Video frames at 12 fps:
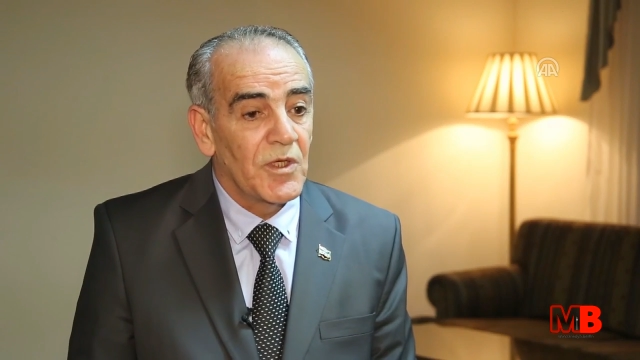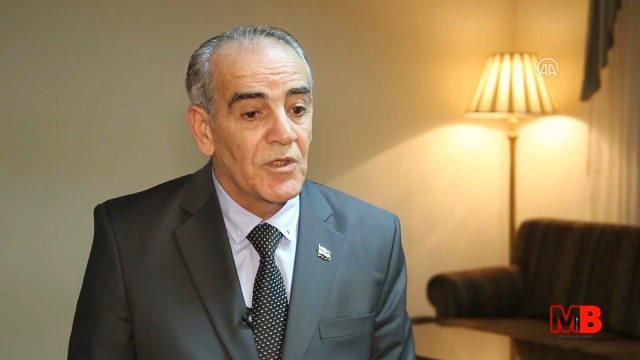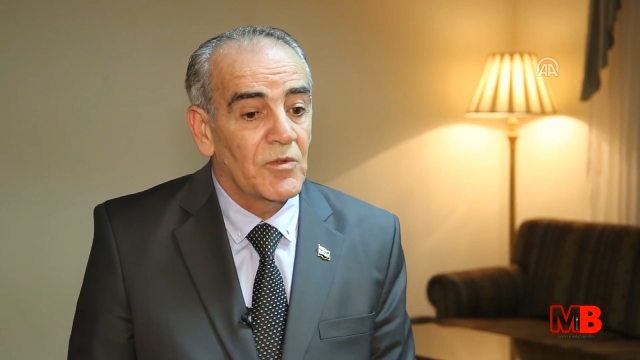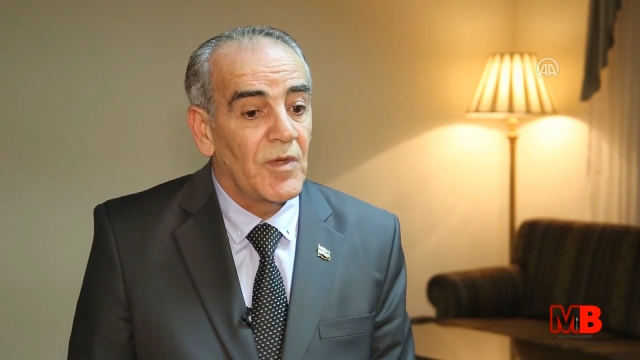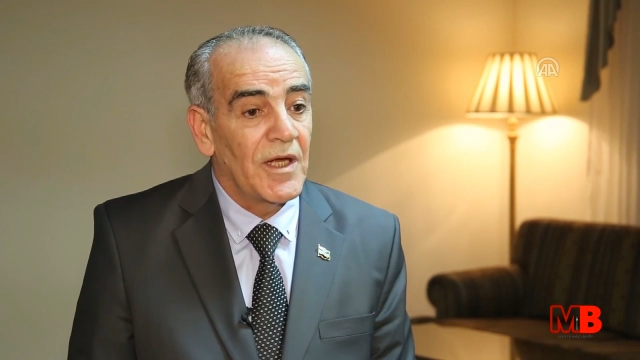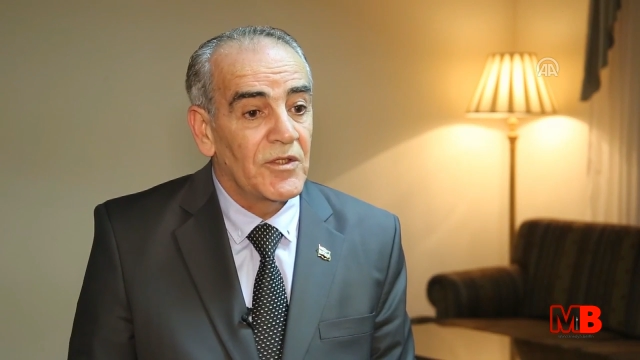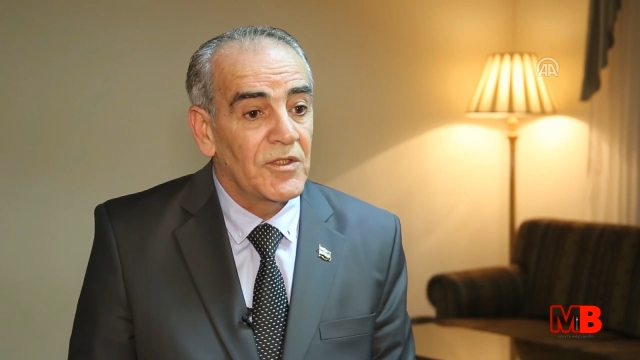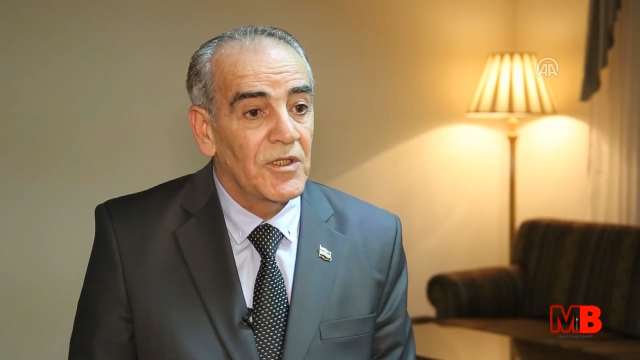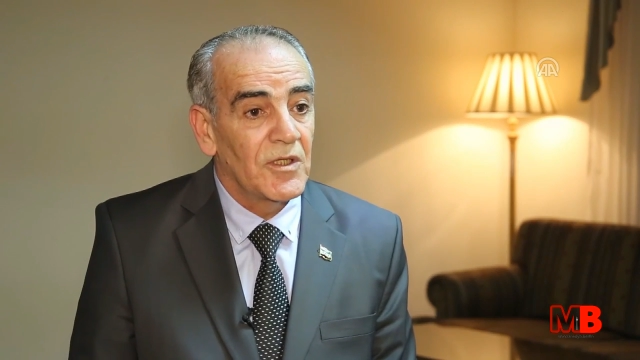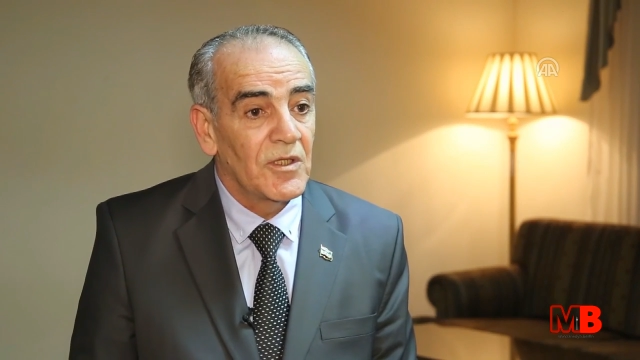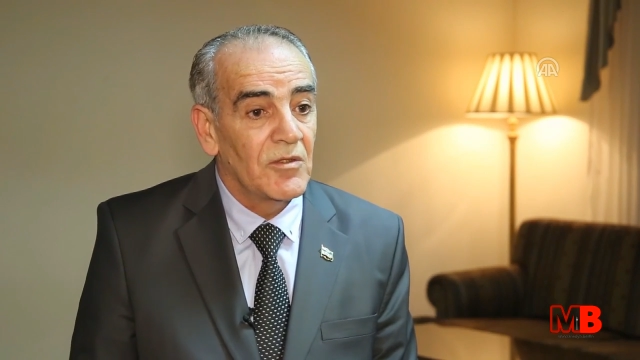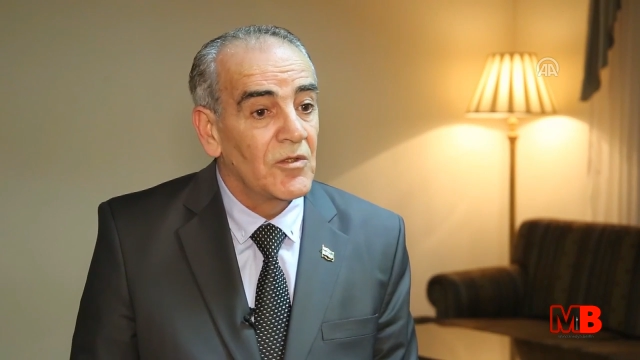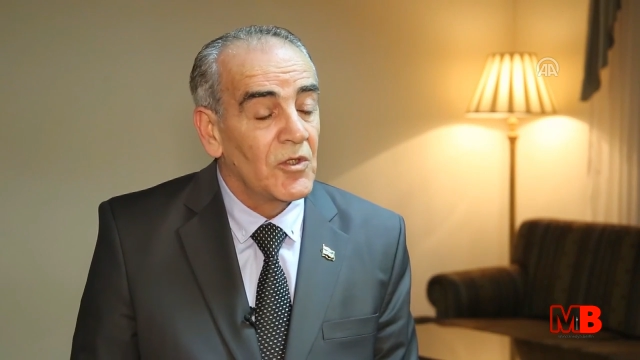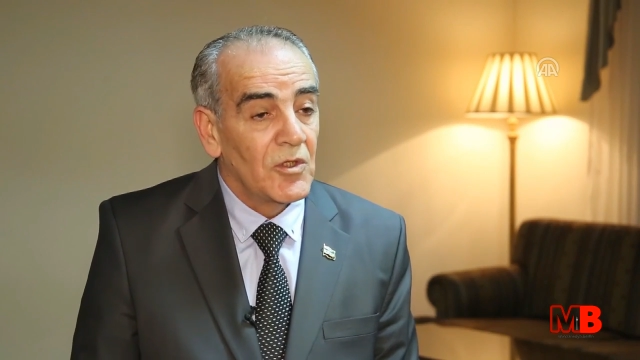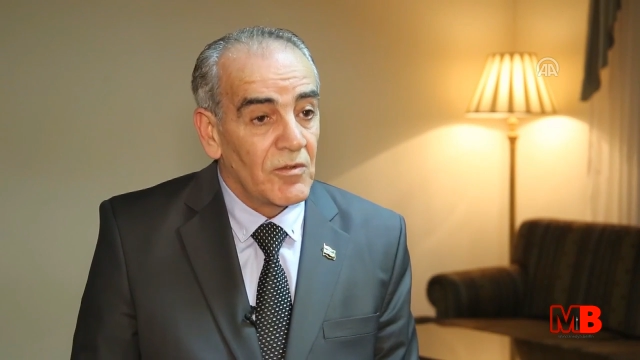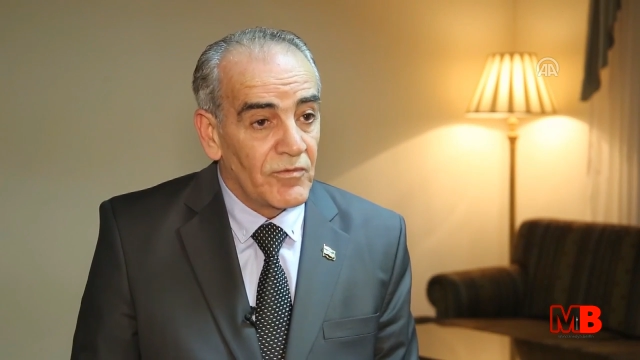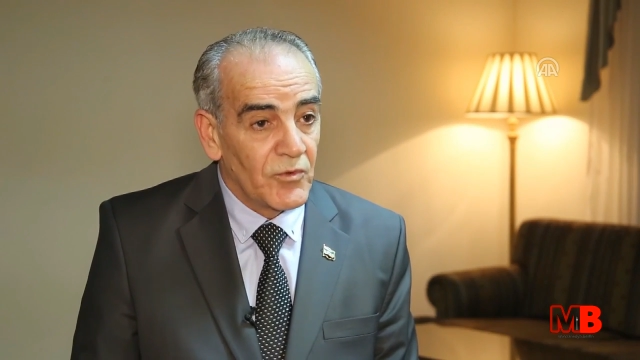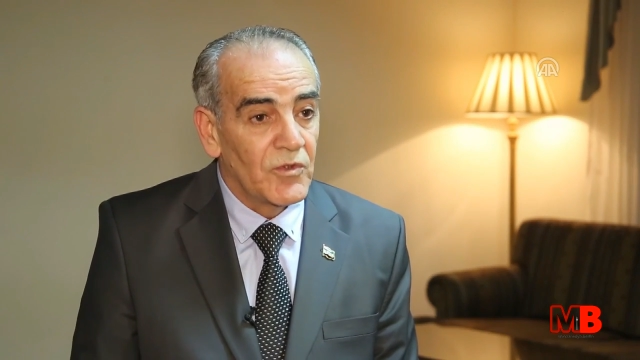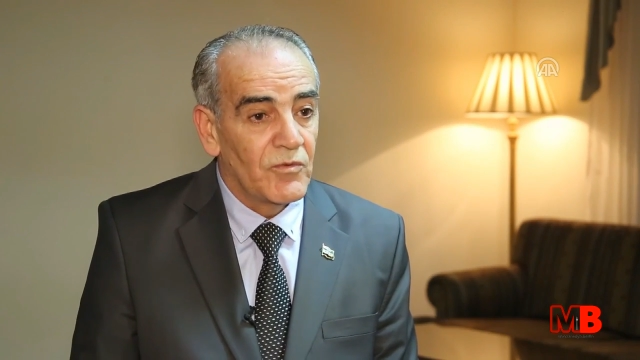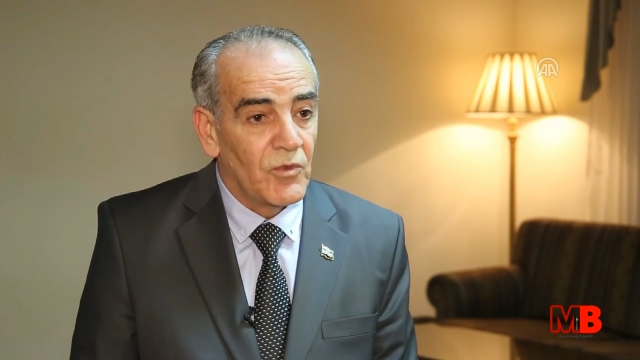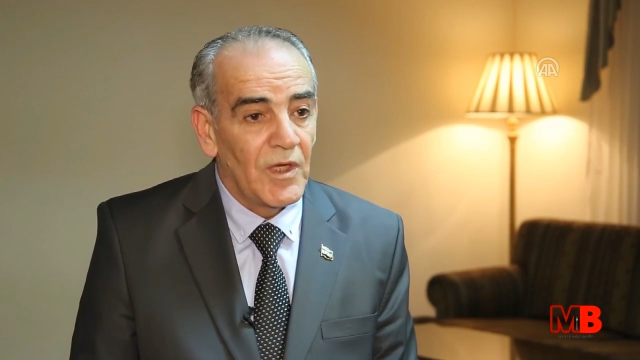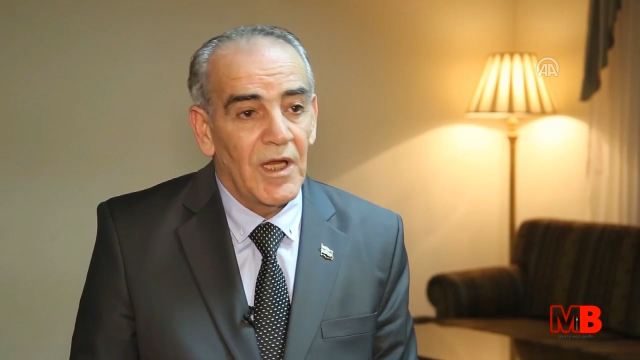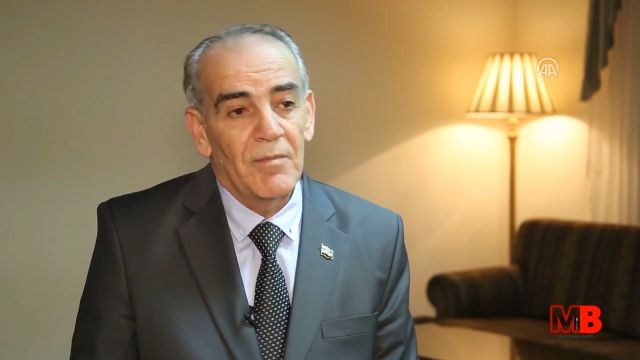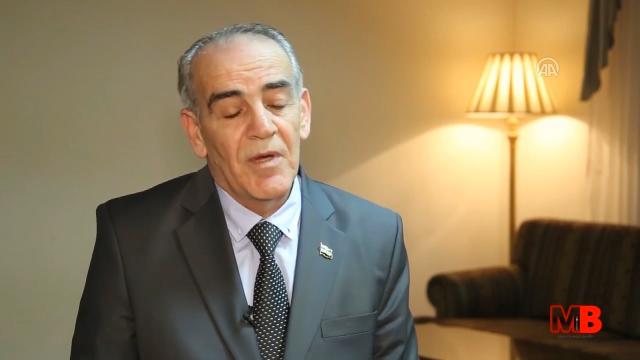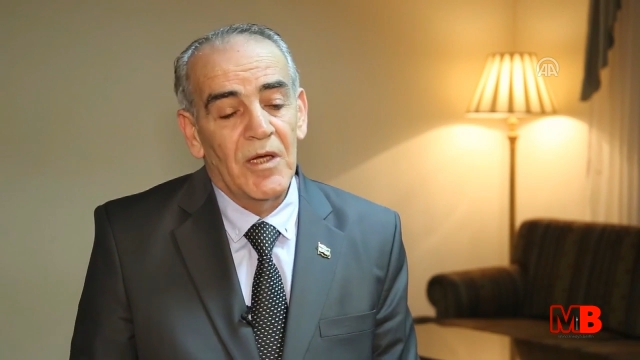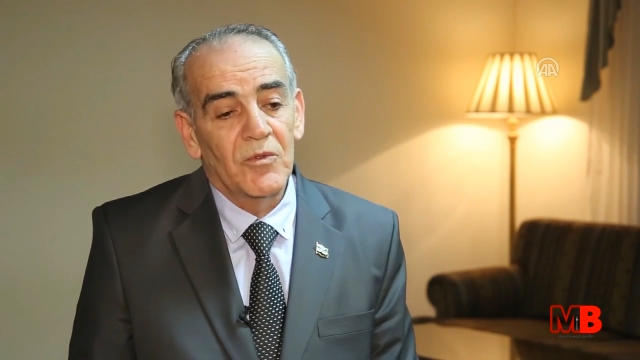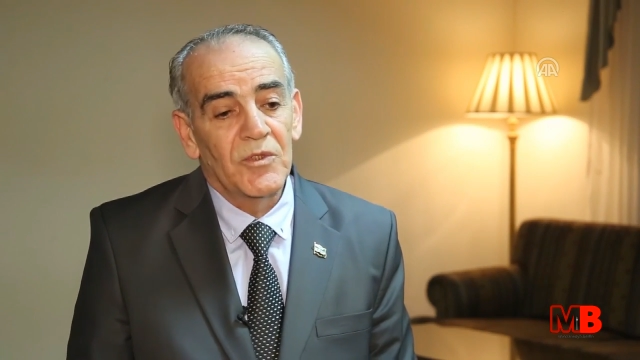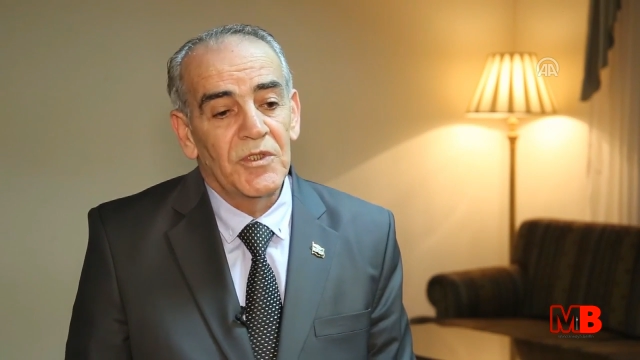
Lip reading: quite fruitful about